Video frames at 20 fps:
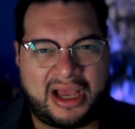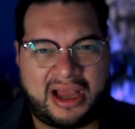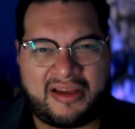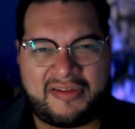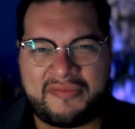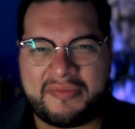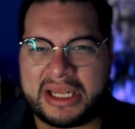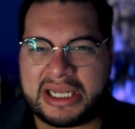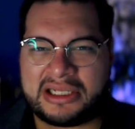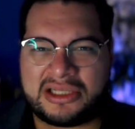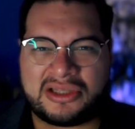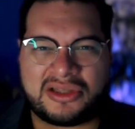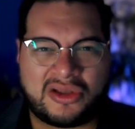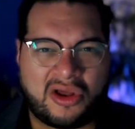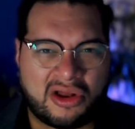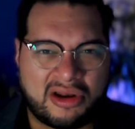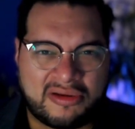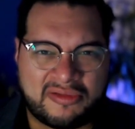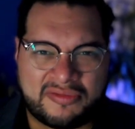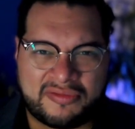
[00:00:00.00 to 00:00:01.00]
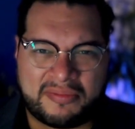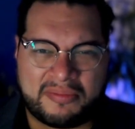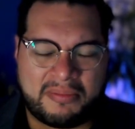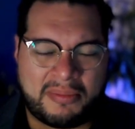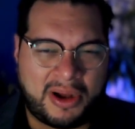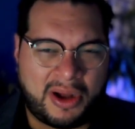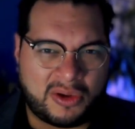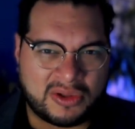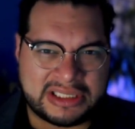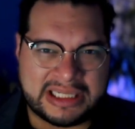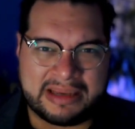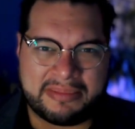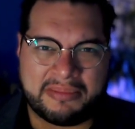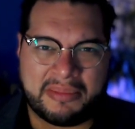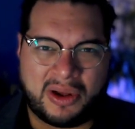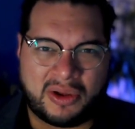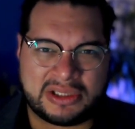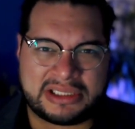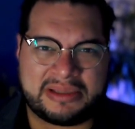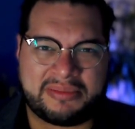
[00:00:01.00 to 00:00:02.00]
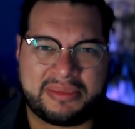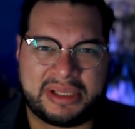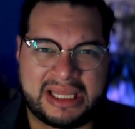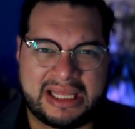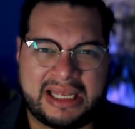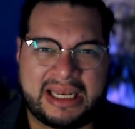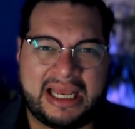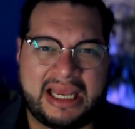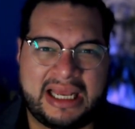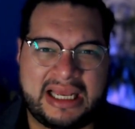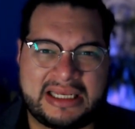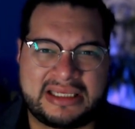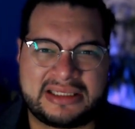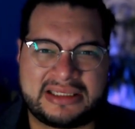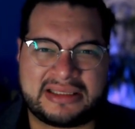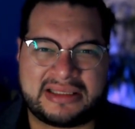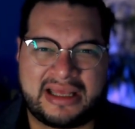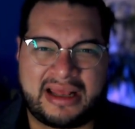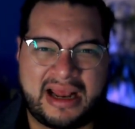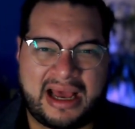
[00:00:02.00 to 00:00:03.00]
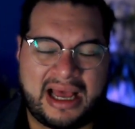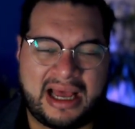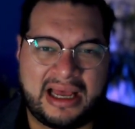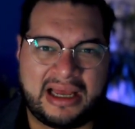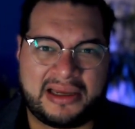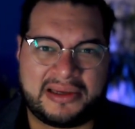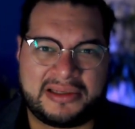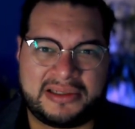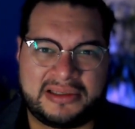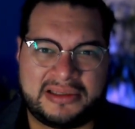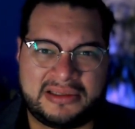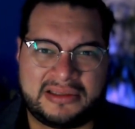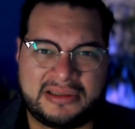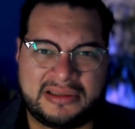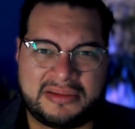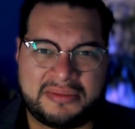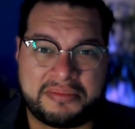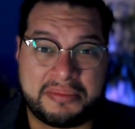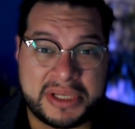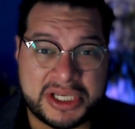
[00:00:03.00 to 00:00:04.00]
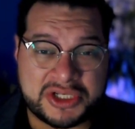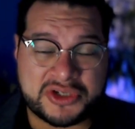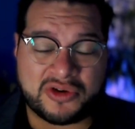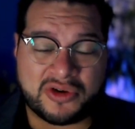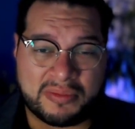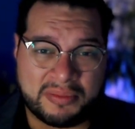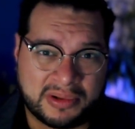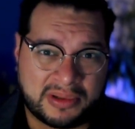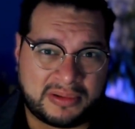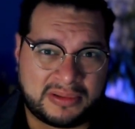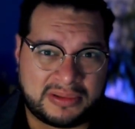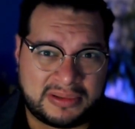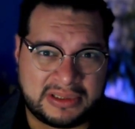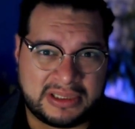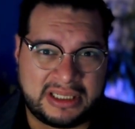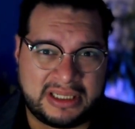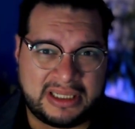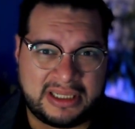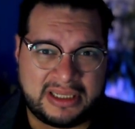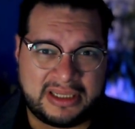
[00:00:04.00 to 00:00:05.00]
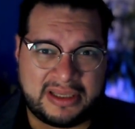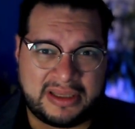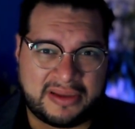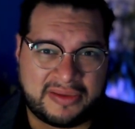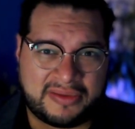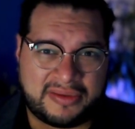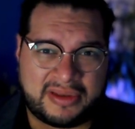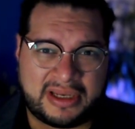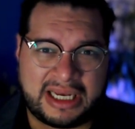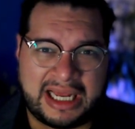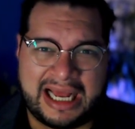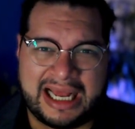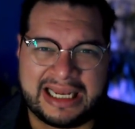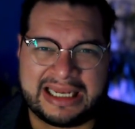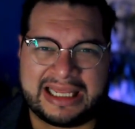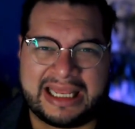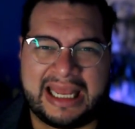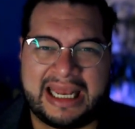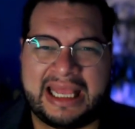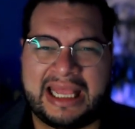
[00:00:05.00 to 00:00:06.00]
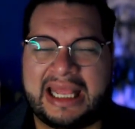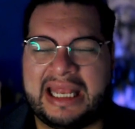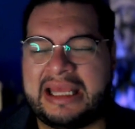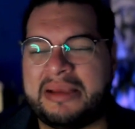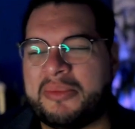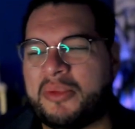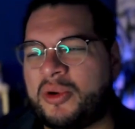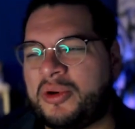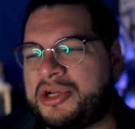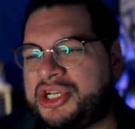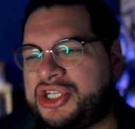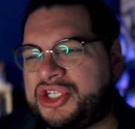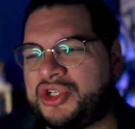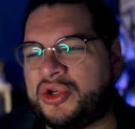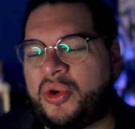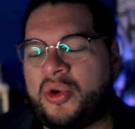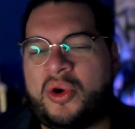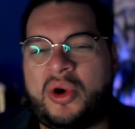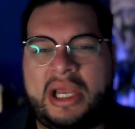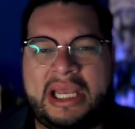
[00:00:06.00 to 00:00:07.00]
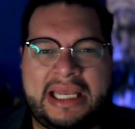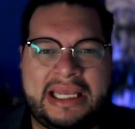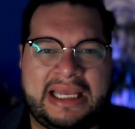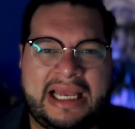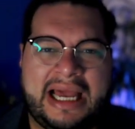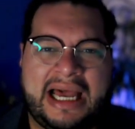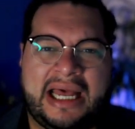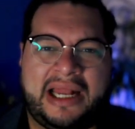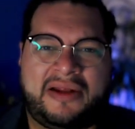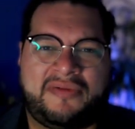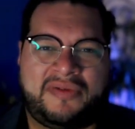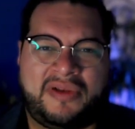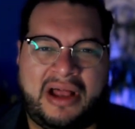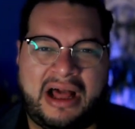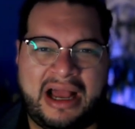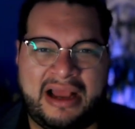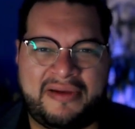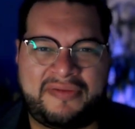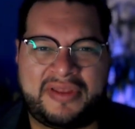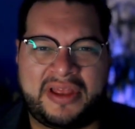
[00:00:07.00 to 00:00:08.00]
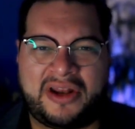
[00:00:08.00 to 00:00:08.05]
I've met a lot of multi multi billionaires that are miserable, that aren't getting any more joy out of life.